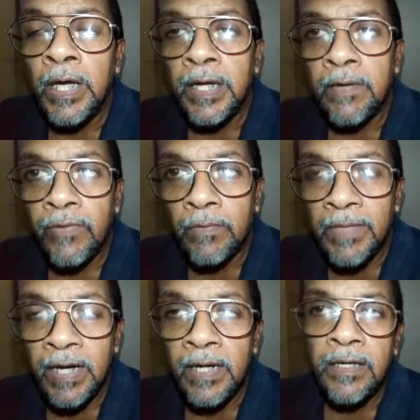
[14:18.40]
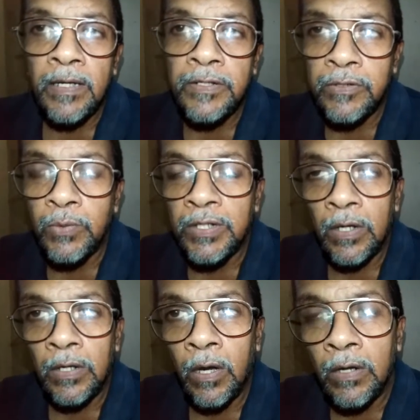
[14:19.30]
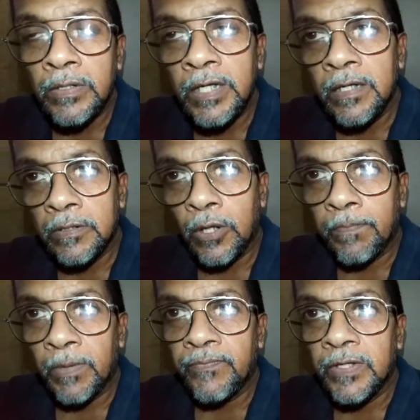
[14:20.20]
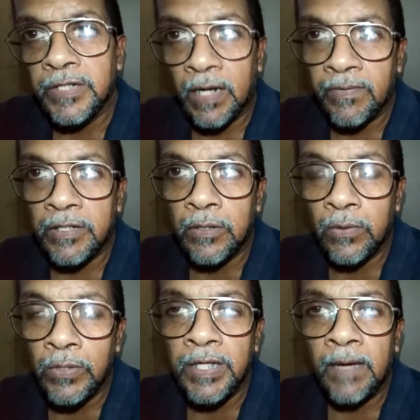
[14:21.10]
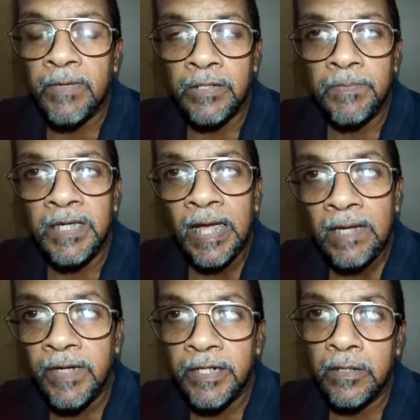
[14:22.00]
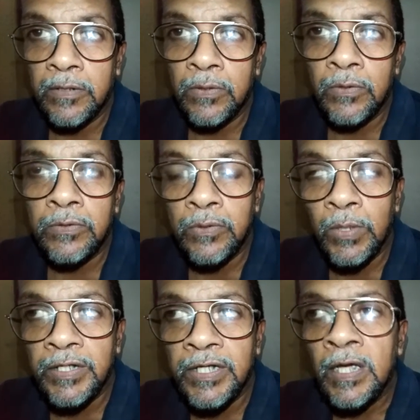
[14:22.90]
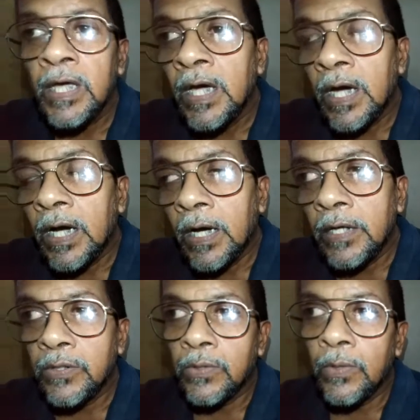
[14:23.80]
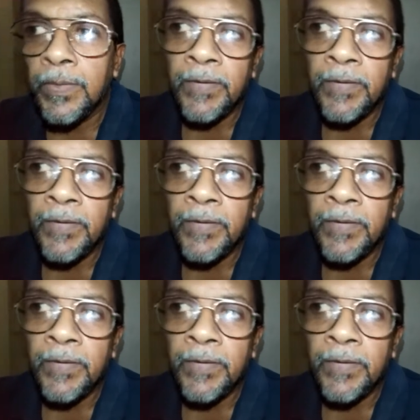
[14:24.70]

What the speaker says: from there along the top of the Javatta Road there must be an elevated road towards that